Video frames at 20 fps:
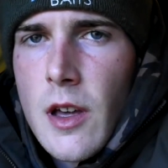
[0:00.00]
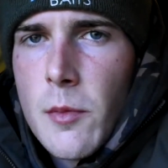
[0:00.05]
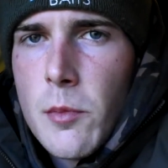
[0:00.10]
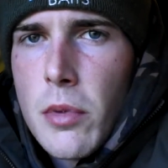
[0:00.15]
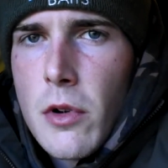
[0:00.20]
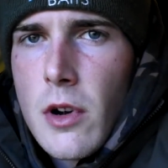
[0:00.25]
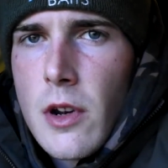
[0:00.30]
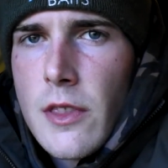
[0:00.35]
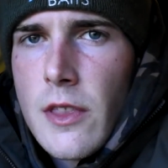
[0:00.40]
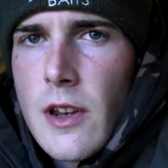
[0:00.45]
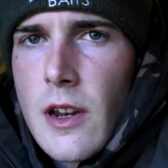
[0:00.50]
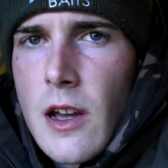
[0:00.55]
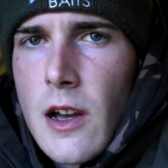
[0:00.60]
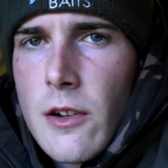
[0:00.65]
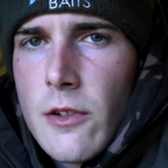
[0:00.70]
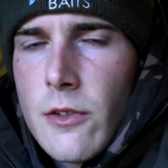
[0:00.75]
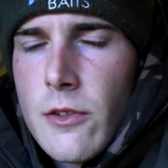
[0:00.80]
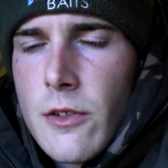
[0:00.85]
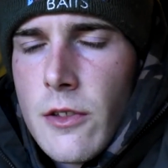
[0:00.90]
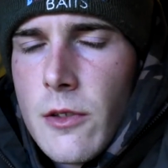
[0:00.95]
pulling the
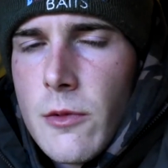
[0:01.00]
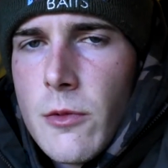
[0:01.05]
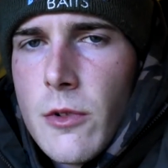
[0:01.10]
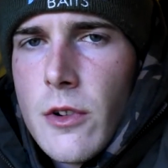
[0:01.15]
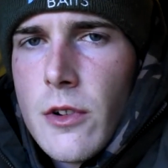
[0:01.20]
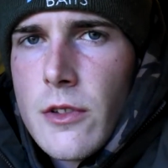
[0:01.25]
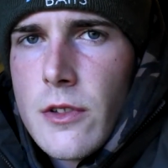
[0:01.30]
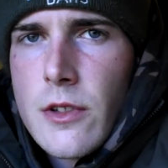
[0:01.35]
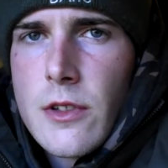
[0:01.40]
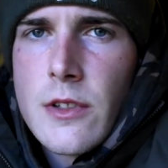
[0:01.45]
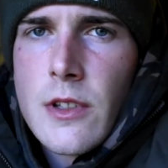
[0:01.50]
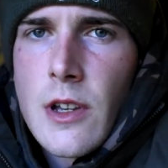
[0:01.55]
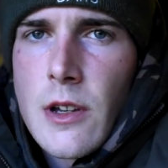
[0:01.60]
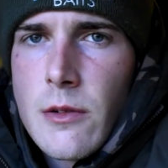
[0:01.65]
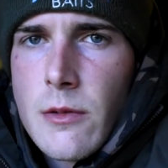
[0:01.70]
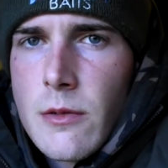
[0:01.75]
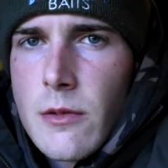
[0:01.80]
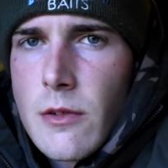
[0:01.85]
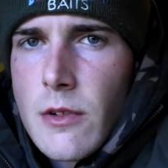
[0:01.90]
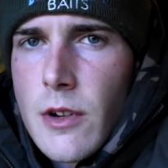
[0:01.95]
line under the water, so
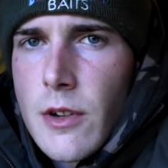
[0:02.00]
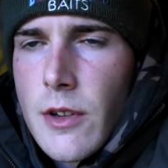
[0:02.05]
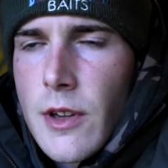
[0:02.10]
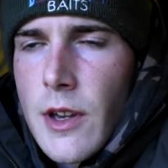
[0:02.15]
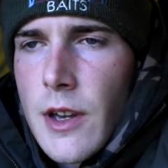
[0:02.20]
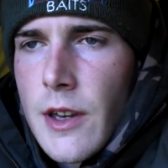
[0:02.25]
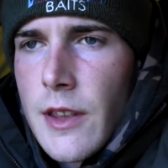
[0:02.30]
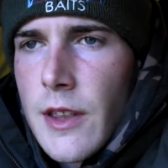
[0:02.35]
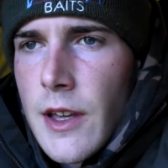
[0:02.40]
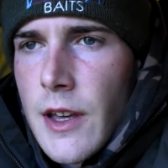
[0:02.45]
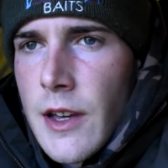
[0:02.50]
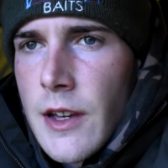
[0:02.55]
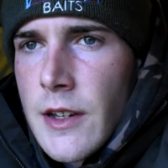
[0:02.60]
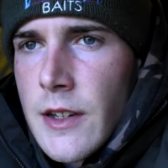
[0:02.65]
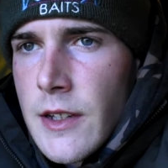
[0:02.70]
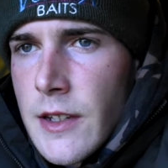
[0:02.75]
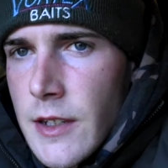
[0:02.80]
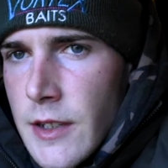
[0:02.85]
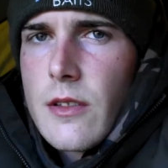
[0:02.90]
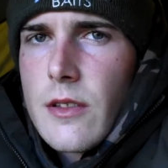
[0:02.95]
we're okay there.
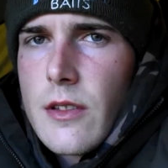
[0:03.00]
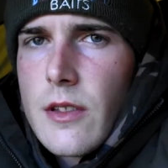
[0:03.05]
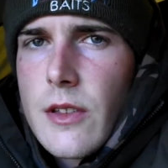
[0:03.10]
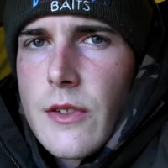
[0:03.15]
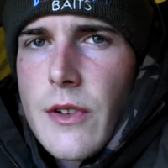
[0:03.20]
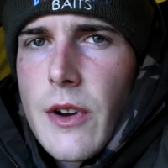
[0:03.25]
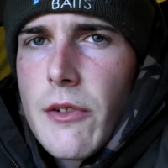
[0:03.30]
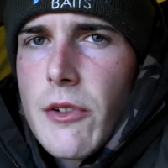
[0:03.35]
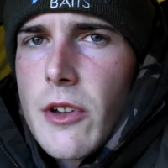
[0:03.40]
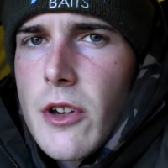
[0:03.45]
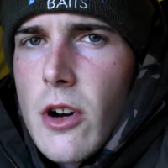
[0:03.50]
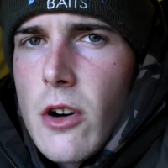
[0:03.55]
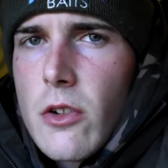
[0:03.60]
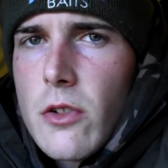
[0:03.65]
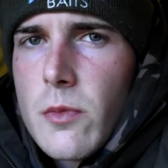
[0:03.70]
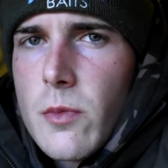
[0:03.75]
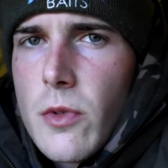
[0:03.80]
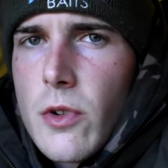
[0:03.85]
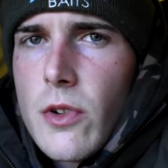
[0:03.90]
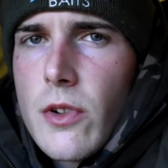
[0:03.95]
It's a very
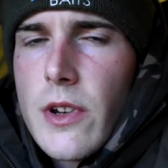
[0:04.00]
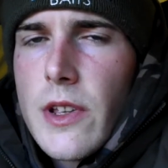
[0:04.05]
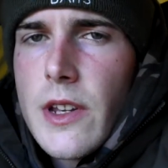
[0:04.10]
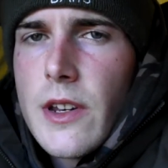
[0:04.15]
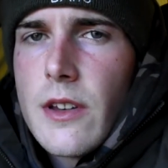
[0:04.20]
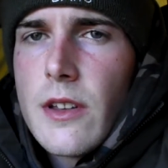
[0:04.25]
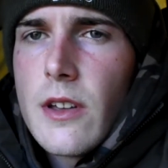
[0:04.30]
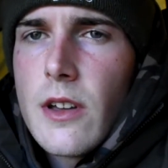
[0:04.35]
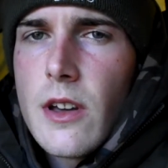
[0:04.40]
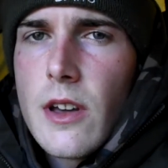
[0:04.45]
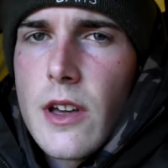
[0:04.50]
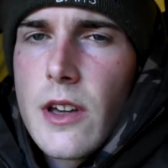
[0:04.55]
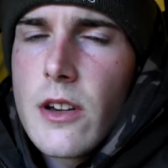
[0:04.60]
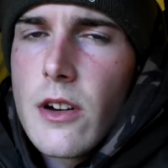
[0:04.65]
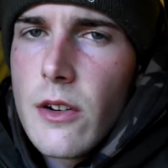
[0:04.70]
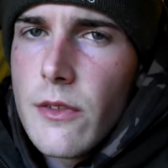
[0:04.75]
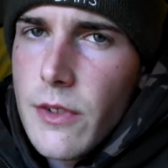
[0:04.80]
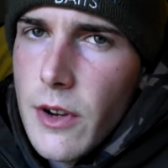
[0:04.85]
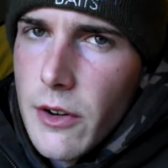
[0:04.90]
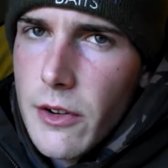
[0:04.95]
cold morning. It
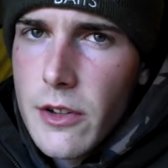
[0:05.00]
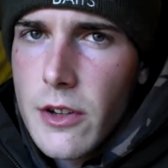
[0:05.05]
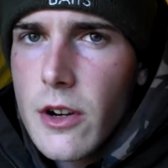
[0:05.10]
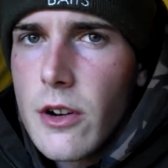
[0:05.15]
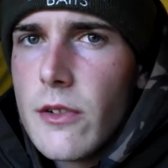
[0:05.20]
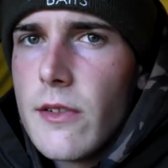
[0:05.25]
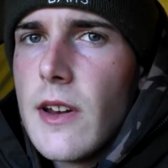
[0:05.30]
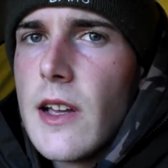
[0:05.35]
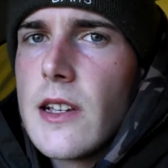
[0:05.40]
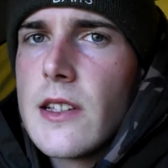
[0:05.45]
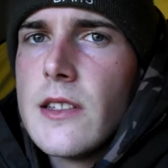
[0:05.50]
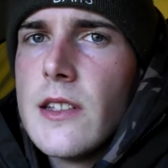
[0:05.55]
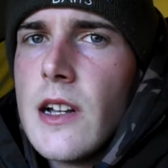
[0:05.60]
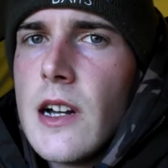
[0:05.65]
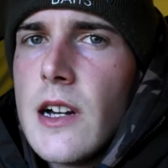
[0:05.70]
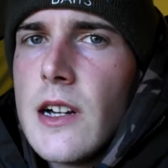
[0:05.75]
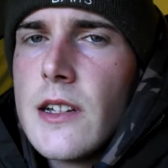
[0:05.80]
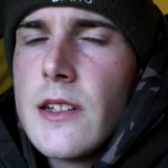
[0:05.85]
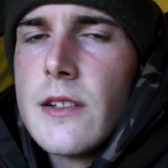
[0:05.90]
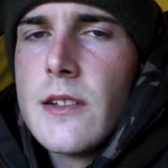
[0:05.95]
got very cold last
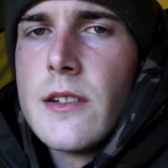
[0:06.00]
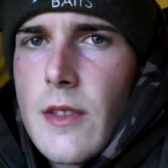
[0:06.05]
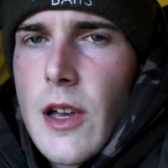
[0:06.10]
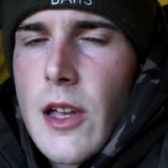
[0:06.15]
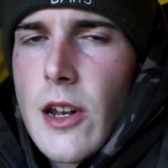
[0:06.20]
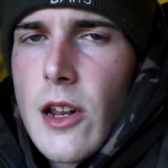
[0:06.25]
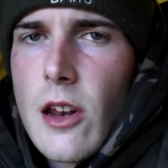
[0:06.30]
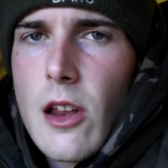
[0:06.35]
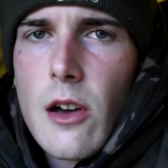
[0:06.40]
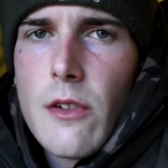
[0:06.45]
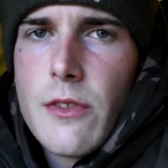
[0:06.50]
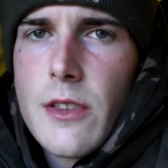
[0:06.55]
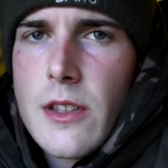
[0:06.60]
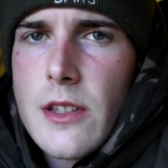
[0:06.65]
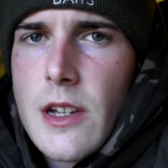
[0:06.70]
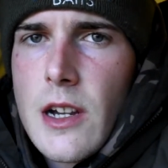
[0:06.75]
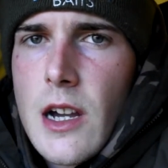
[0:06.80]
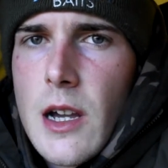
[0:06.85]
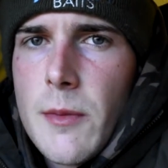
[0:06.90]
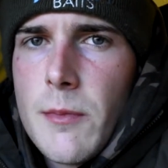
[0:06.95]
night, and a lot of the
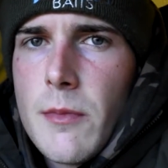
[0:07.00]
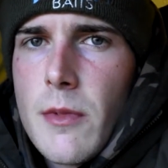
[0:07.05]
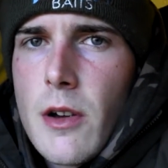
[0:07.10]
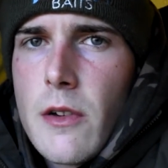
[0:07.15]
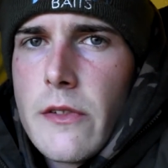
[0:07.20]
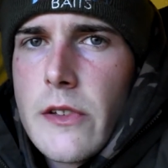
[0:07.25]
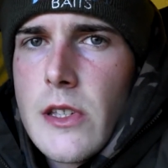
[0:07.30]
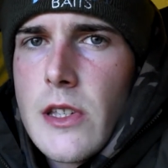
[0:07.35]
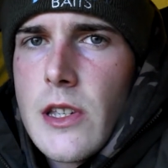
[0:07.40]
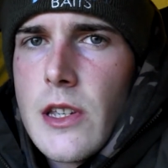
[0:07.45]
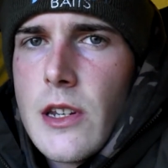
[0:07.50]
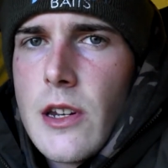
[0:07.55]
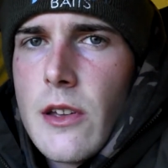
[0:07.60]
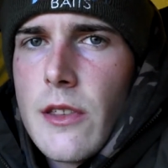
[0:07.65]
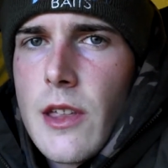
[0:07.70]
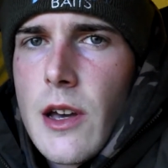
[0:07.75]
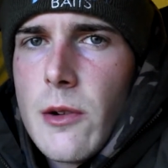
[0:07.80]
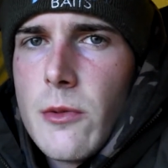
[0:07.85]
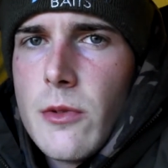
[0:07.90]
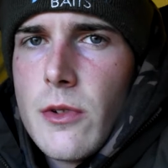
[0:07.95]
time obviously, you know,
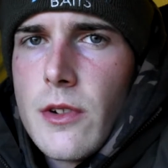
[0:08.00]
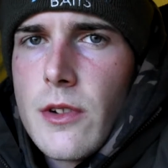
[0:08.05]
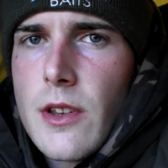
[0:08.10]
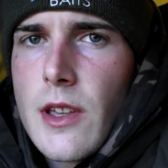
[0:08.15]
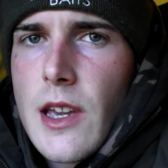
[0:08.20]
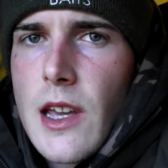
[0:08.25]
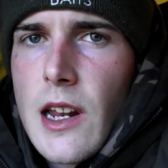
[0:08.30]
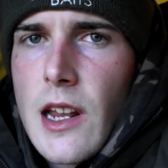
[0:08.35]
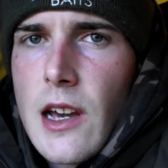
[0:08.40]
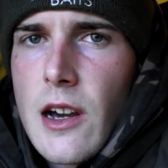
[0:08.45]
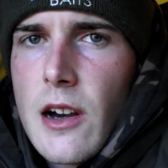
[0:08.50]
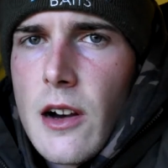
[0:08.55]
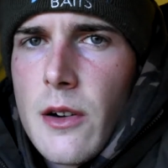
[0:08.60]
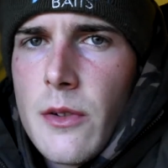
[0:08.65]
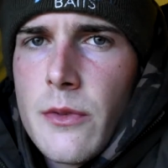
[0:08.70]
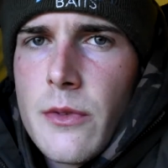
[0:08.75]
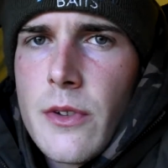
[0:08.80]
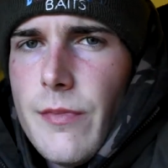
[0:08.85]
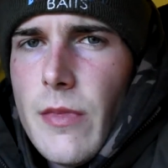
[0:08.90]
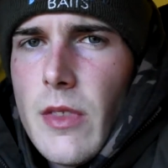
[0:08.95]
that would kill it off,
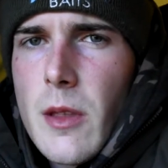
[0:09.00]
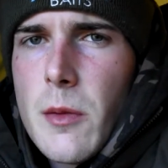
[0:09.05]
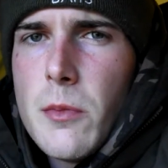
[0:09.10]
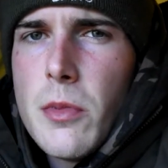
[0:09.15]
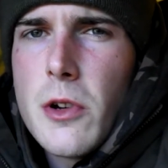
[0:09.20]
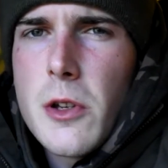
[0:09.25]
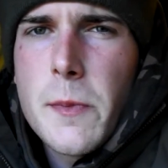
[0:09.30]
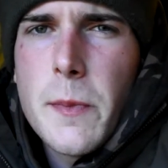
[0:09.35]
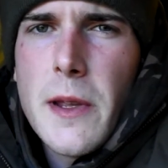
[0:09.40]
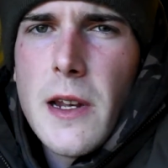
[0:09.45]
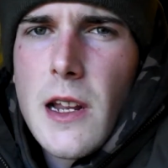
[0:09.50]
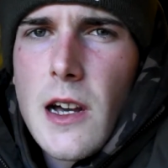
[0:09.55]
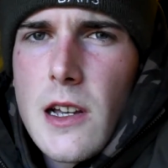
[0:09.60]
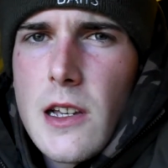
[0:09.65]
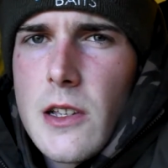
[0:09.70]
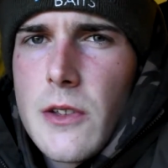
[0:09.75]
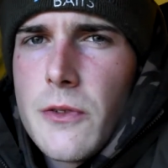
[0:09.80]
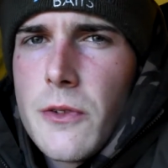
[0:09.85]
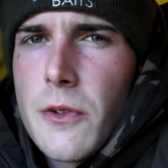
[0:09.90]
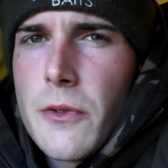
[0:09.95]
but it's been like
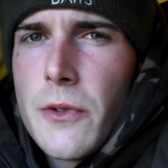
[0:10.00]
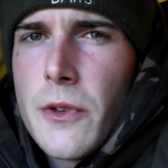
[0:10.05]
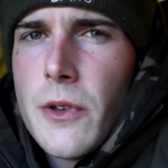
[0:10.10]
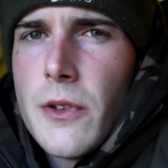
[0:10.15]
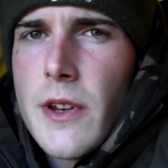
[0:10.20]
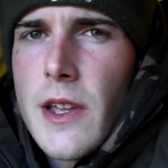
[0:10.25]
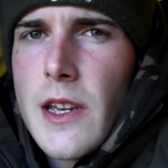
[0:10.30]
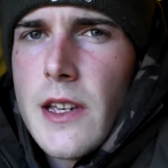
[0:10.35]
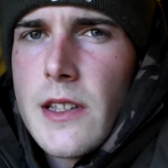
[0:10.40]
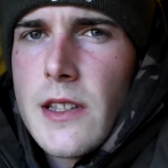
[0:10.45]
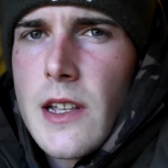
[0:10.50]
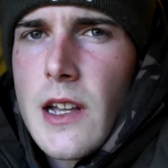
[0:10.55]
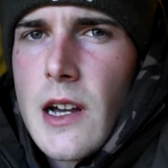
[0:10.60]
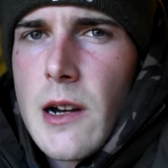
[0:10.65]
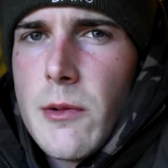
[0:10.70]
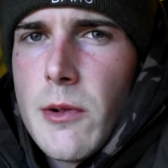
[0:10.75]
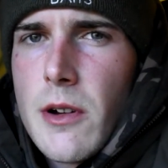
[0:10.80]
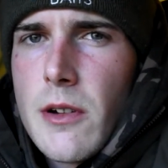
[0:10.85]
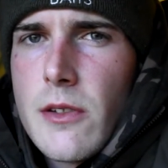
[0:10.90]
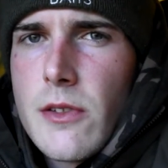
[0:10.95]
this for a few days
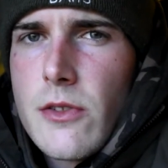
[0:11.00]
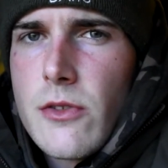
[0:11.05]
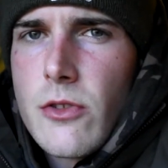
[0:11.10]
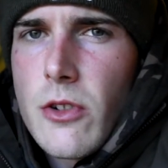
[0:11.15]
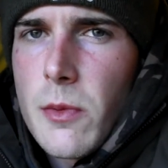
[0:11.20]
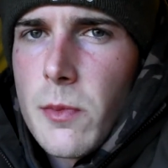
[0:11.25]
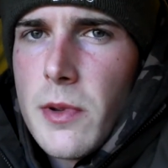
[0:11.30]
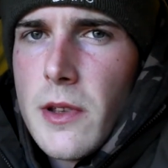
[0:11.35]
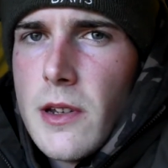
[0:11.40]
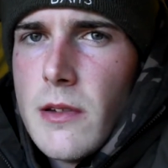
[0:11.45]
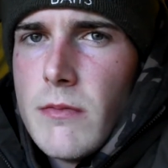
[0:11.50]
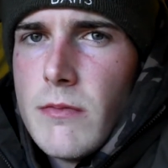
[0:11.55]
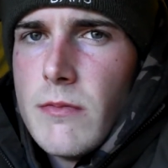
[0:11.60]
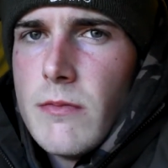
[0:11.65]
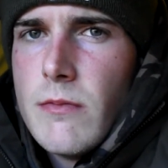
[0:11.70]
now where it's dropping